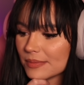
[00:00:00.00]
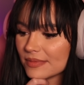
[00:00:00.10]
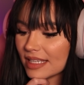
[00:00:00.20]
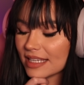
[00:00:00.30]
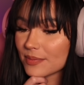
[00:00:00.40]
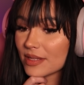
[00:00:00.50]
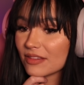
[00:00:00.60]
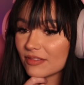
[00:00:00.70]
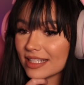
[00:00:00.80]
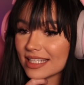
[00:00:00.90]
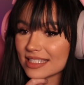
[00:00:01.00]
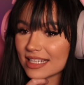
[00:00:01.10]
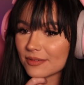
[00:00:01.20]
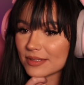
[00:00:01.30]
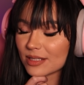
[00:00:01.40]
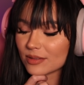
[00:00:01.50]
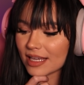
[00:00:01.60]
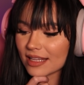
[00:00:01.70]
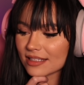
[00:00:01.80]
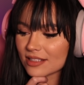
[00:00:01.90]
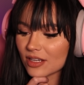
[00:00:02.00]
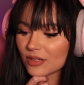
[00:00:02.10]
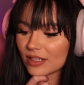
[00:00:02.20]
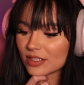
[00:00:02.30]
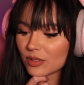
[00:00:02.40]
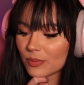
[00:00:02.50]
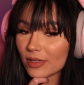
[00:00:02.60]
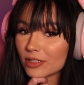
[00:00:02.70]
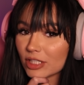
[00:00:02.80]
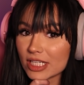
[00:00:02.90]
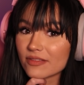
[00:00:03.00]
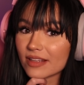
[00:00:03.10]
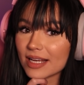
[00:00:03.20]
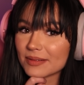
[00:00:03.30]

It's been 3 years now, we're still together, so I do apologize for that.